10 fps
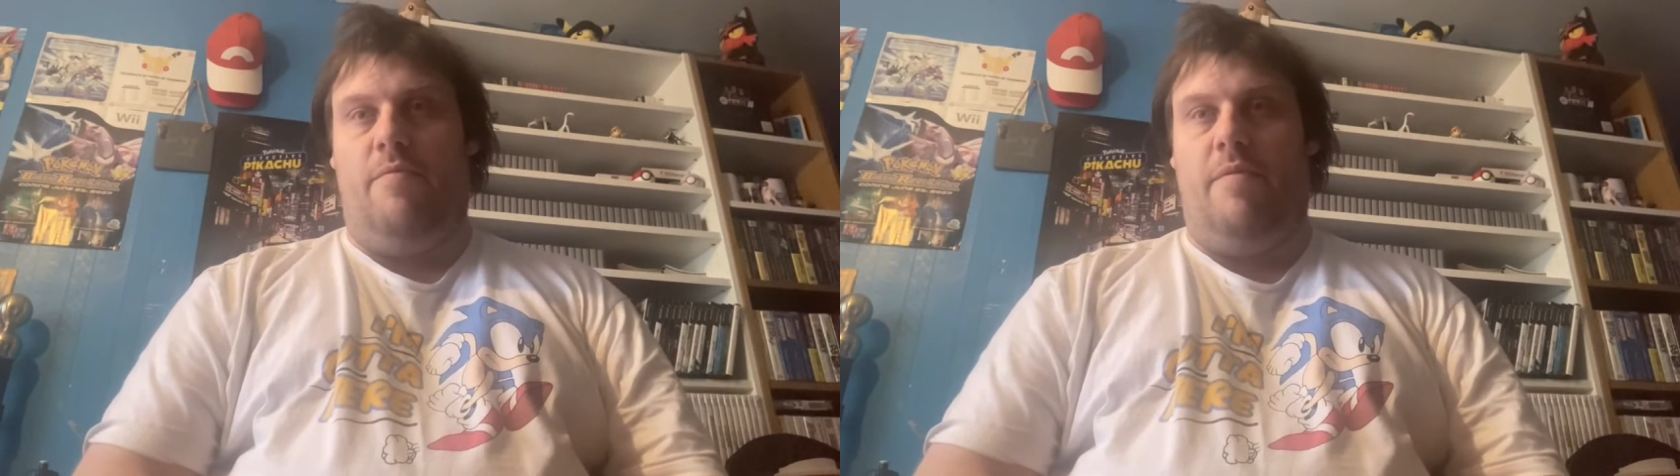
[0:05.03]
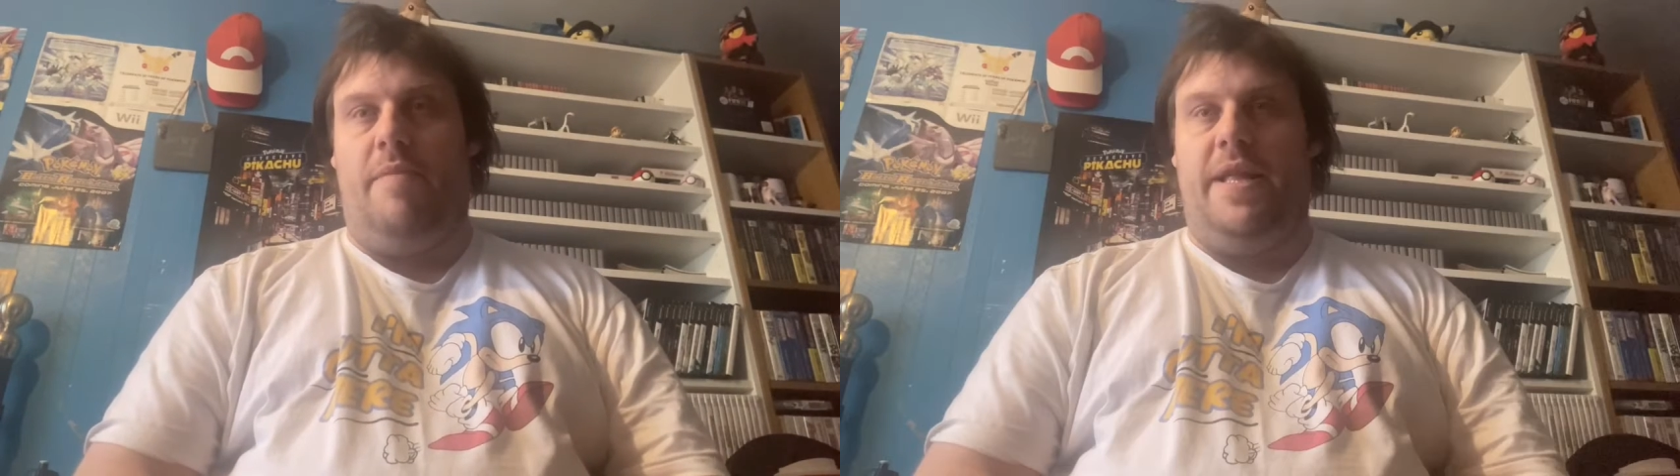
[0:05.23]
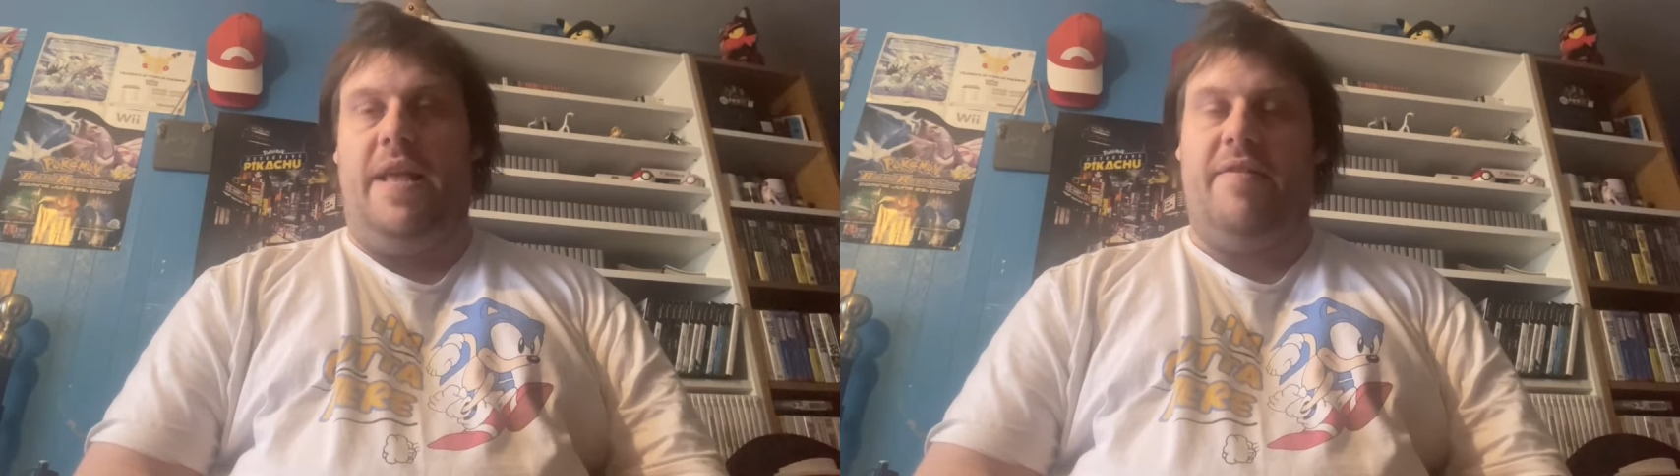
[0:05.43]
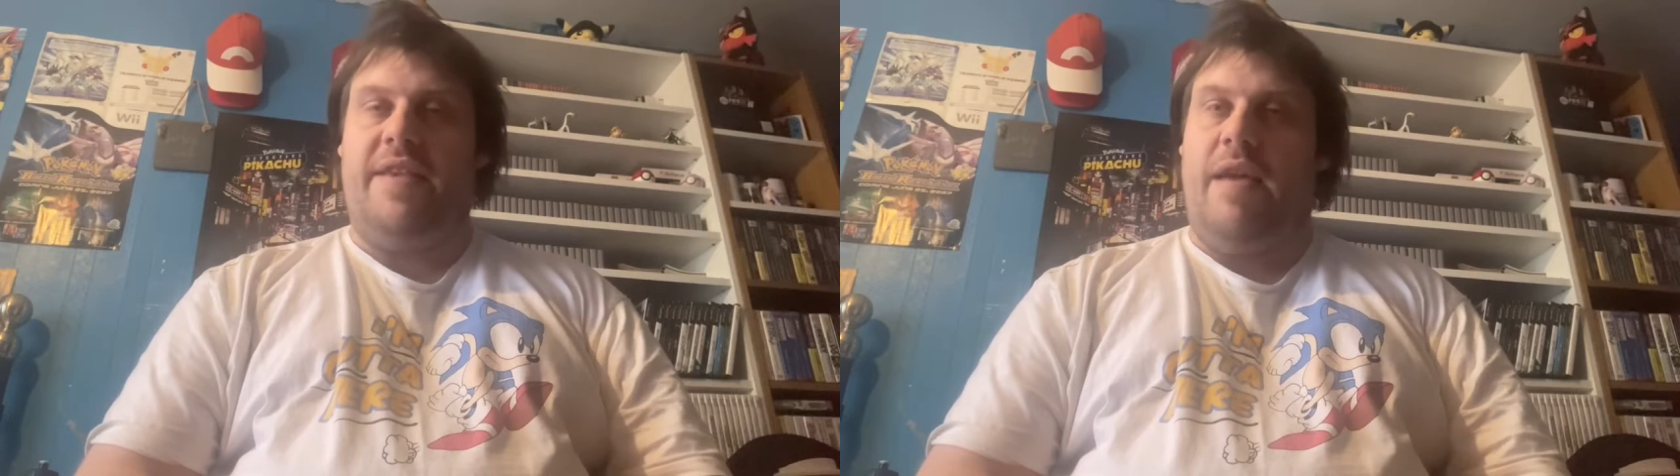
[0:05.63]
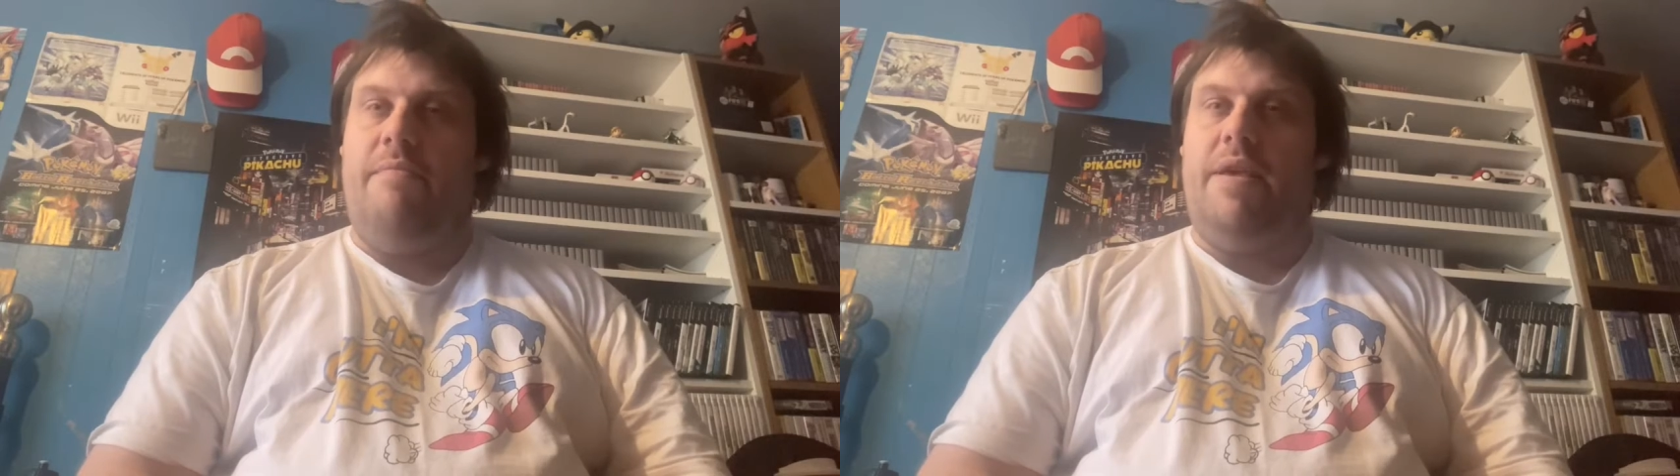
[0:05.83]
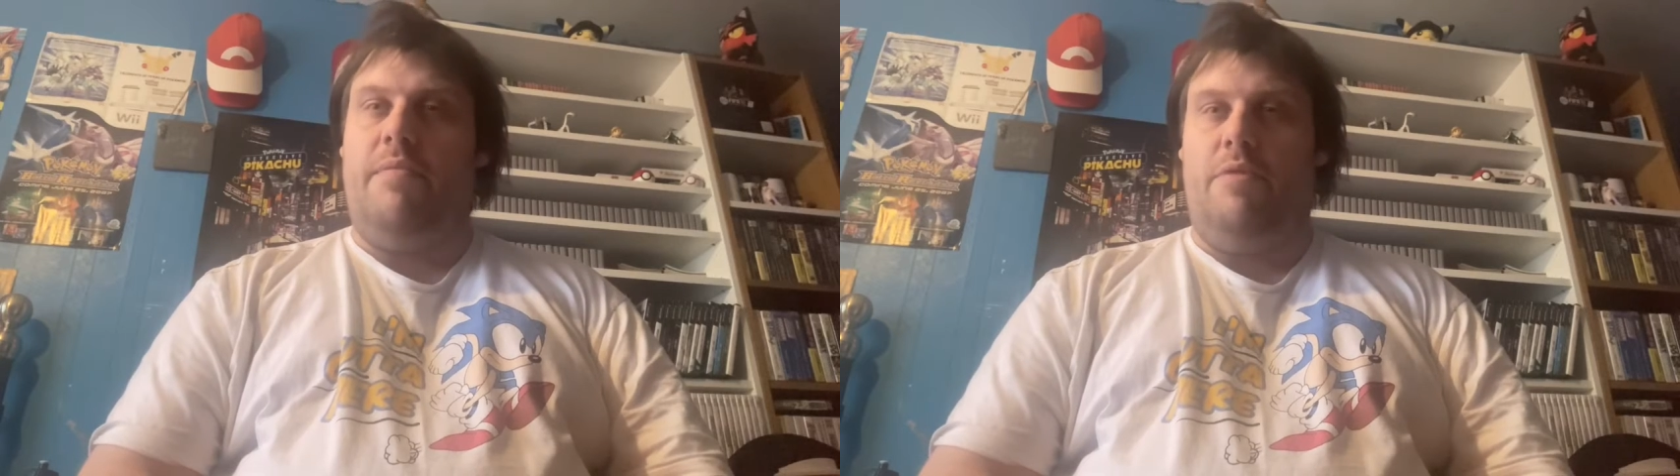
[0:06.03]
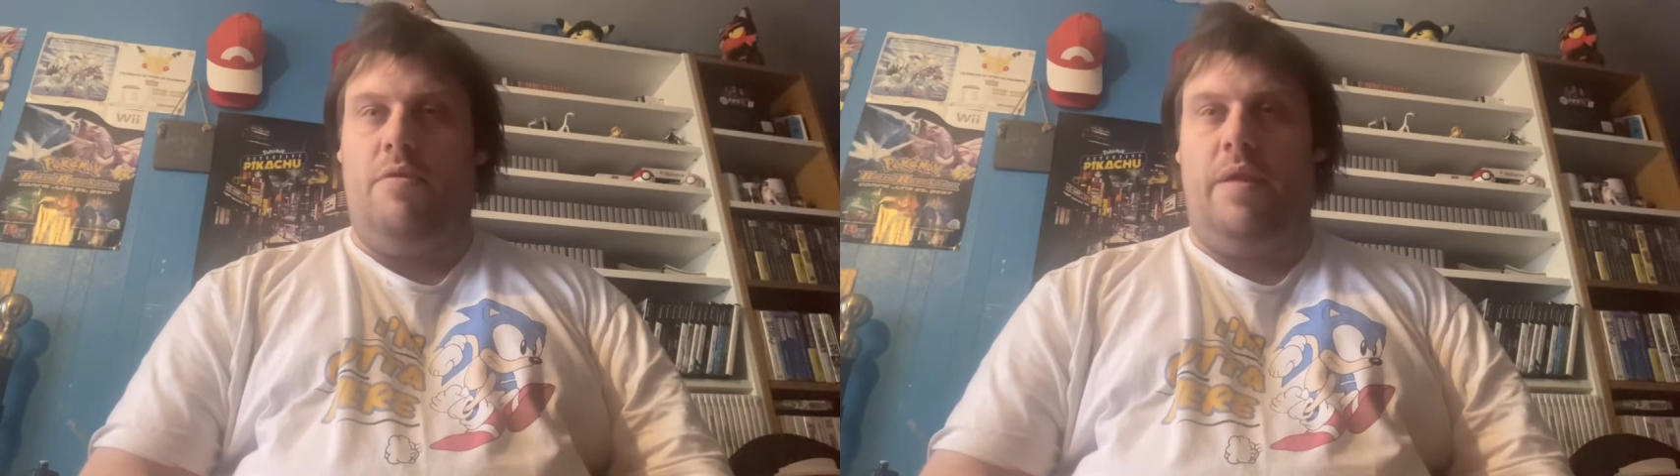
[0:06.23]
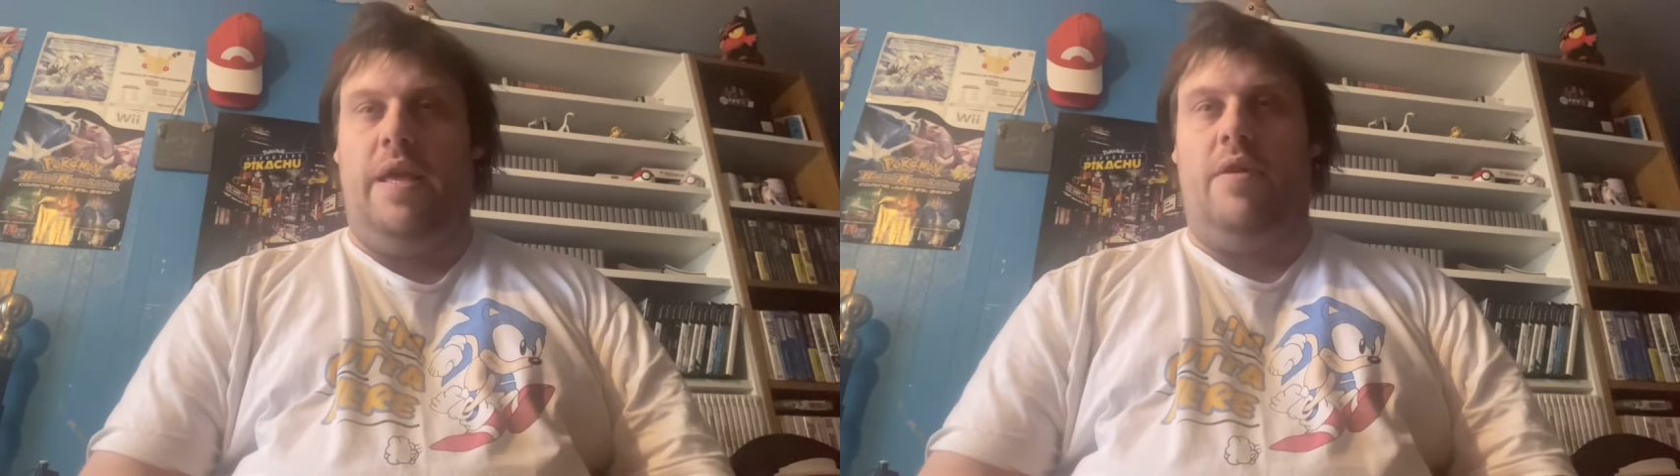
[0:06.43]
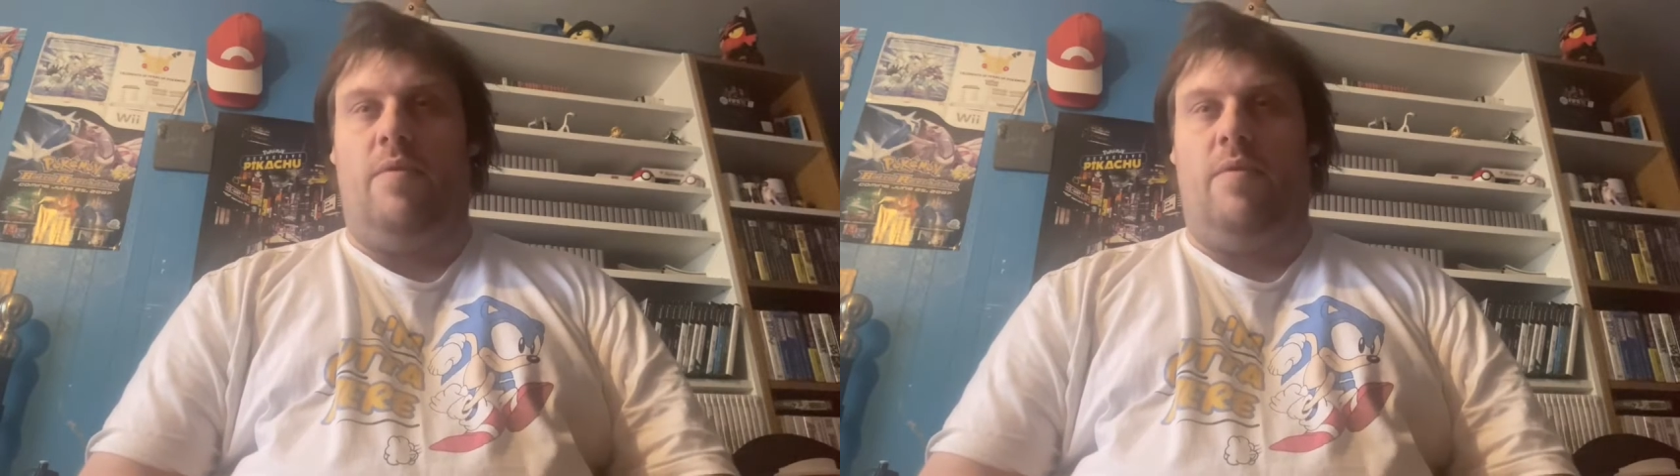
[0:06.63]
with my next gaming community